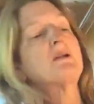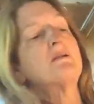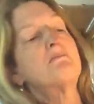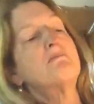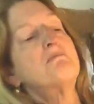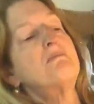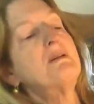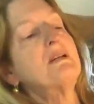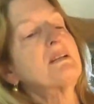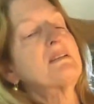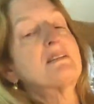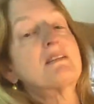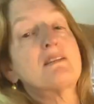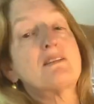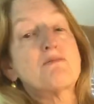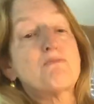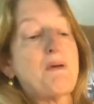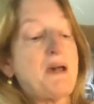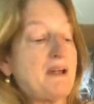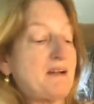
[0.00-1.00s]
mix this
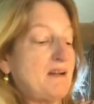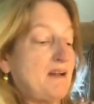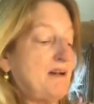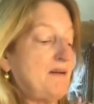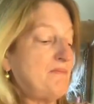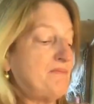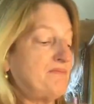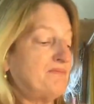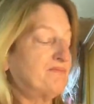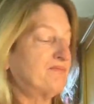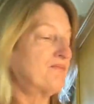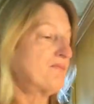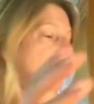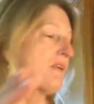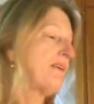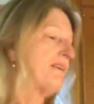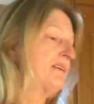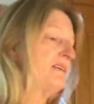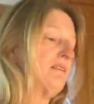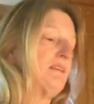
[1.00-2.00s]
back up.
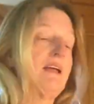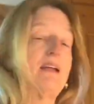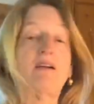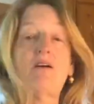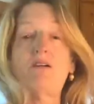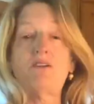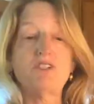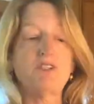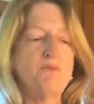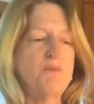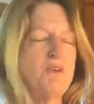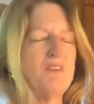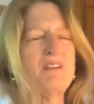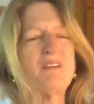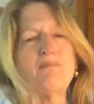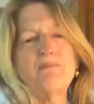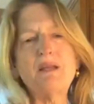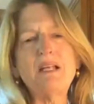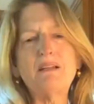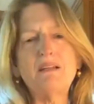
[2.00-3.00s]
It'll get all smooth. It'll
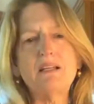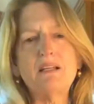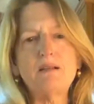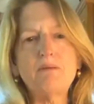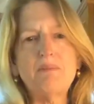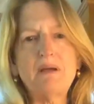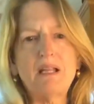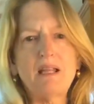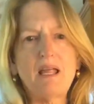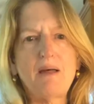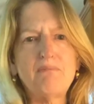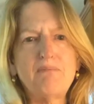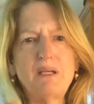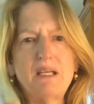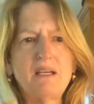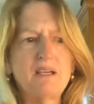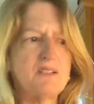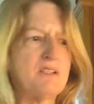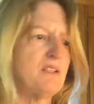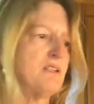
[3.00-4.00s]
be a little bit lumpy
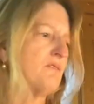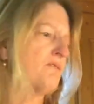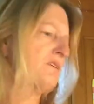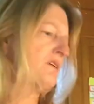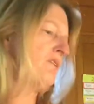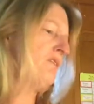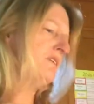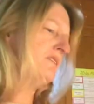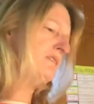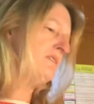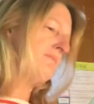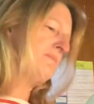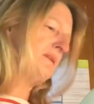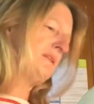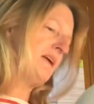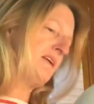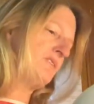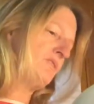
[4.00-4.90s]
because of the ricotta, but that's